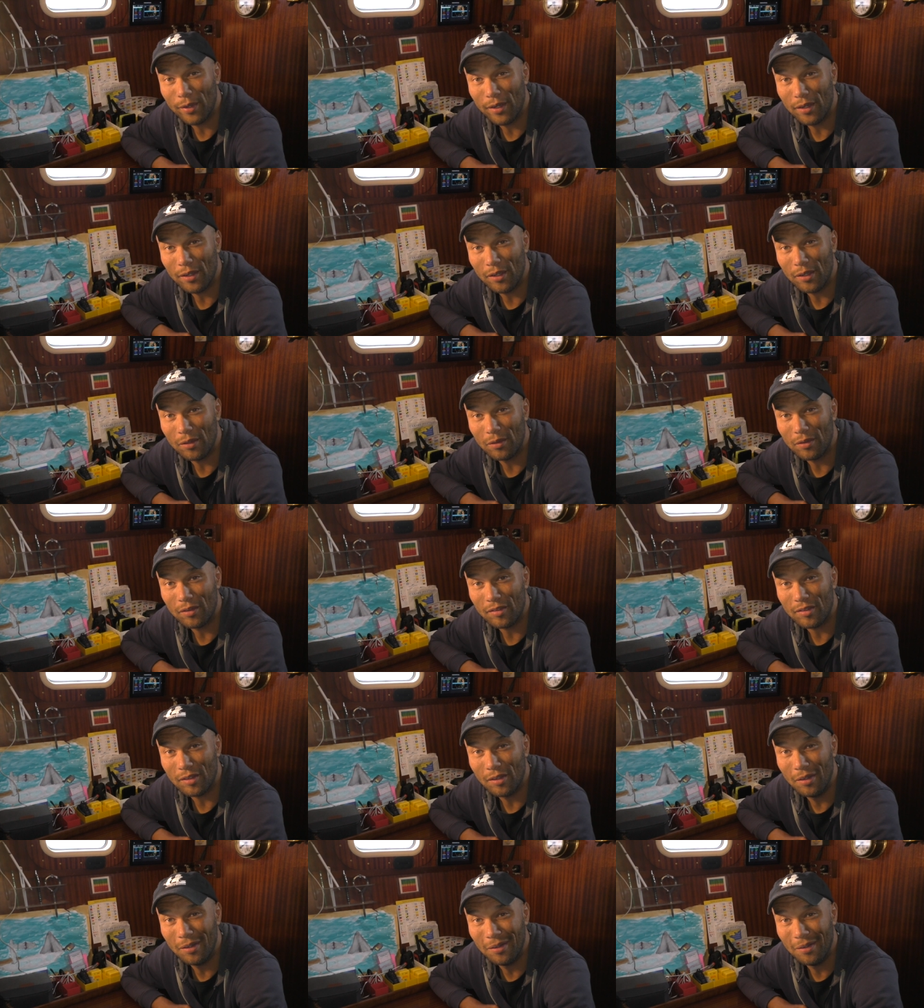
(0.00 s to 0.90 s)
window.
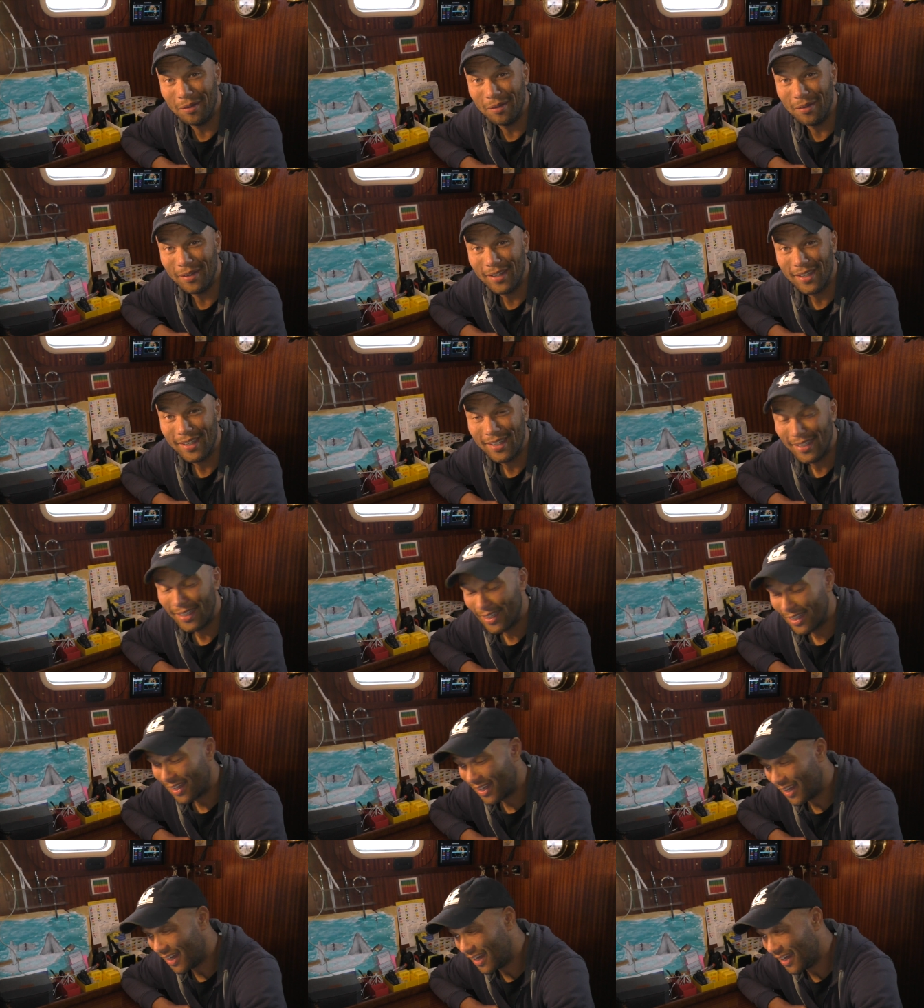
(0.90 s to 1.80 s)
So
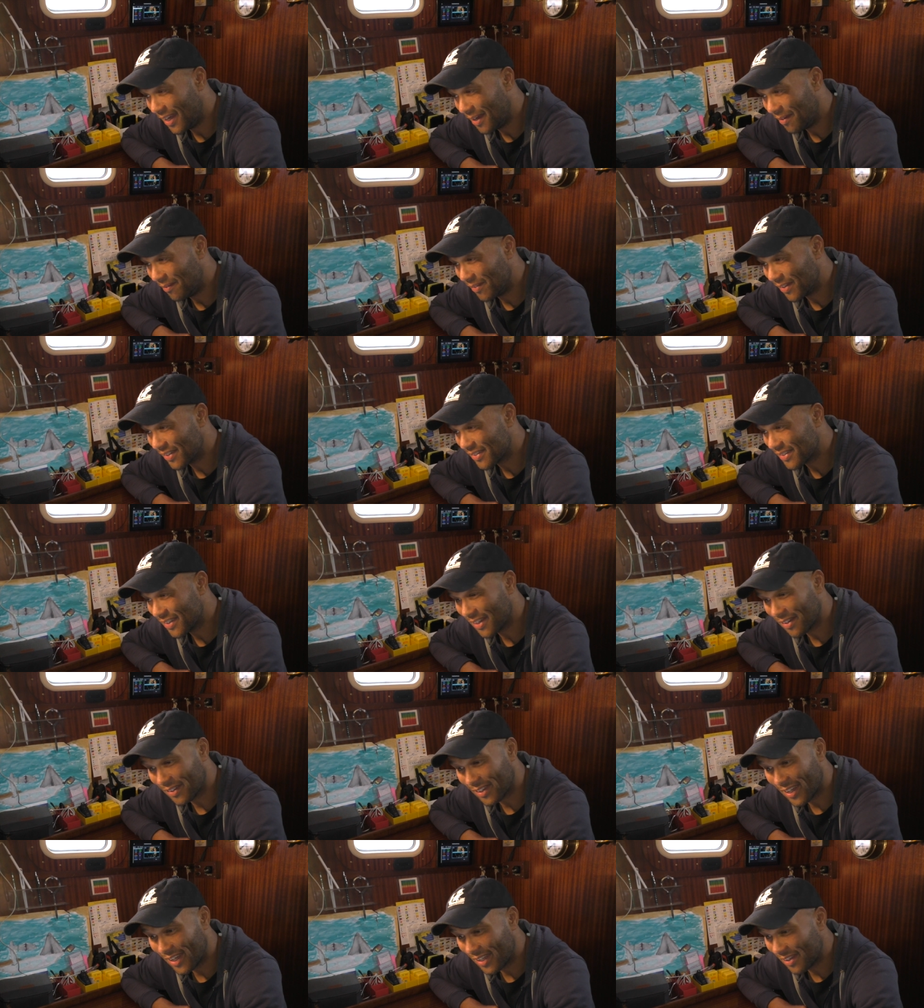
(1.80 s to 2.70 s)
I said,
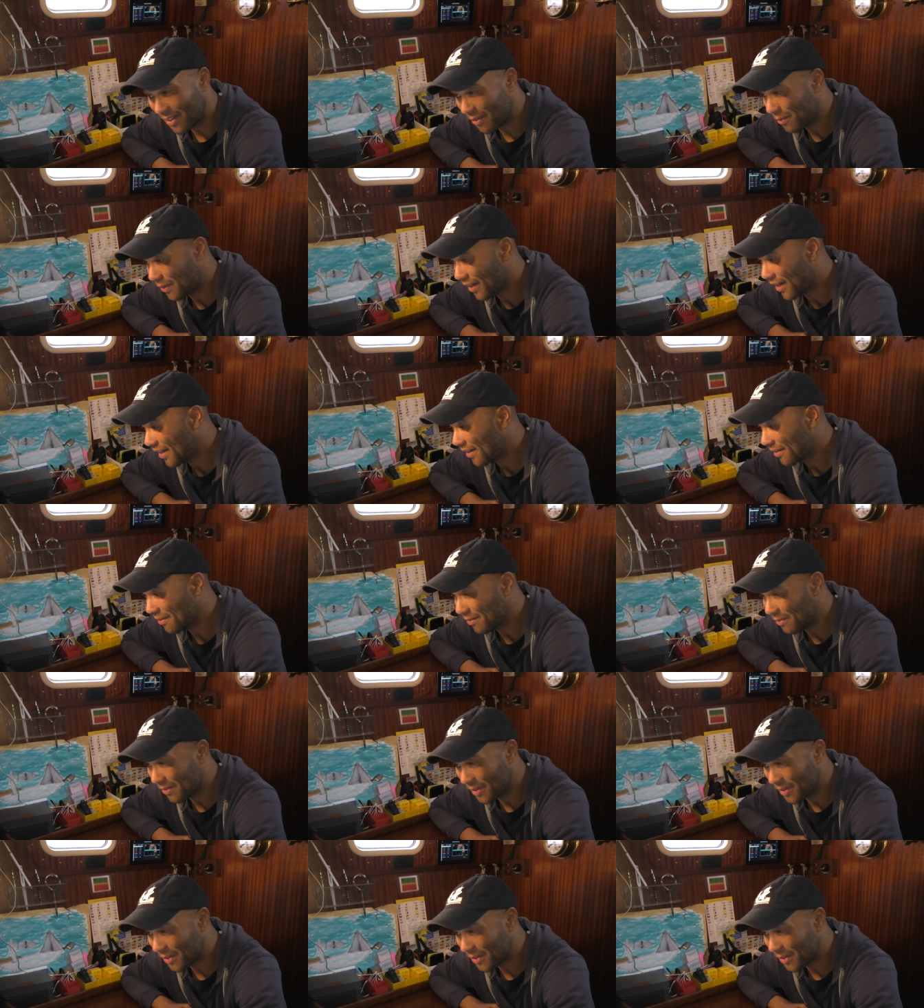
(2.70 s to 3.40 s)
okay, then we